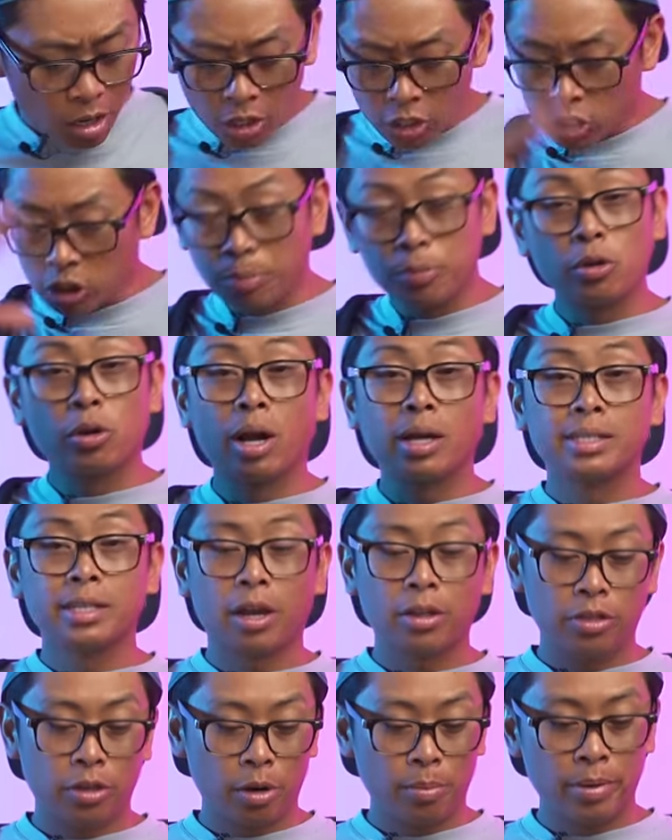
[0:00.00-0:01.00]
Some of you guys
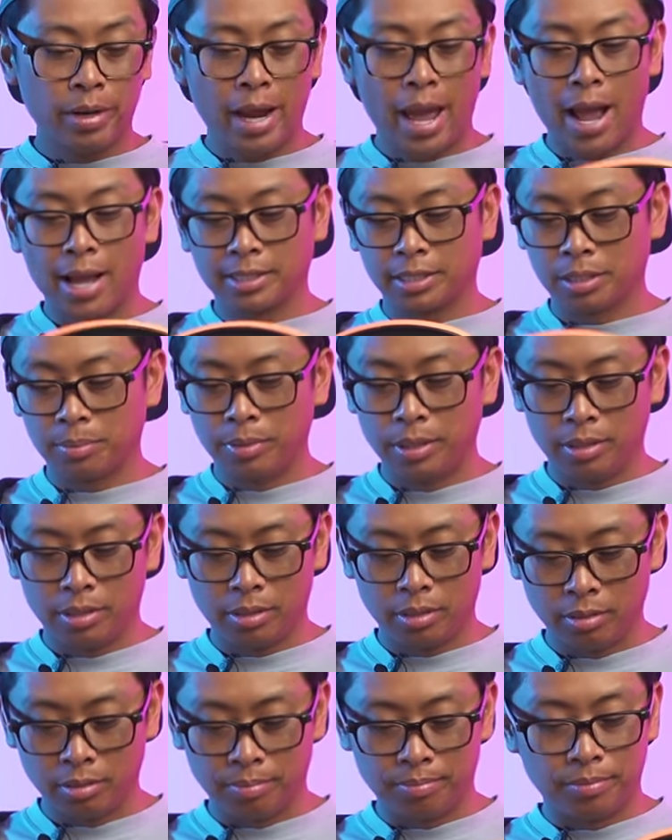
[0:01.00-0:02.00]
out there have been asking me
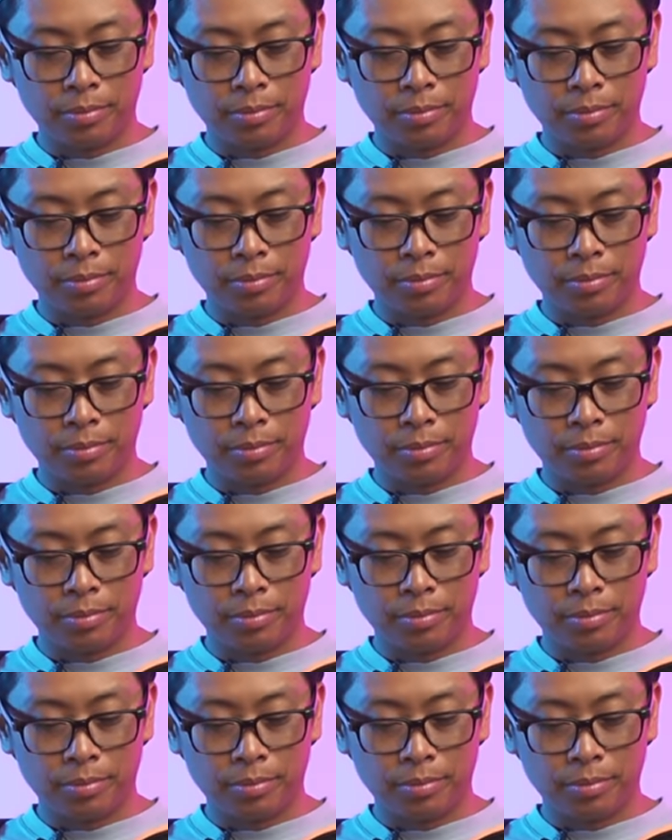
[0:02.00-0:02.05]
to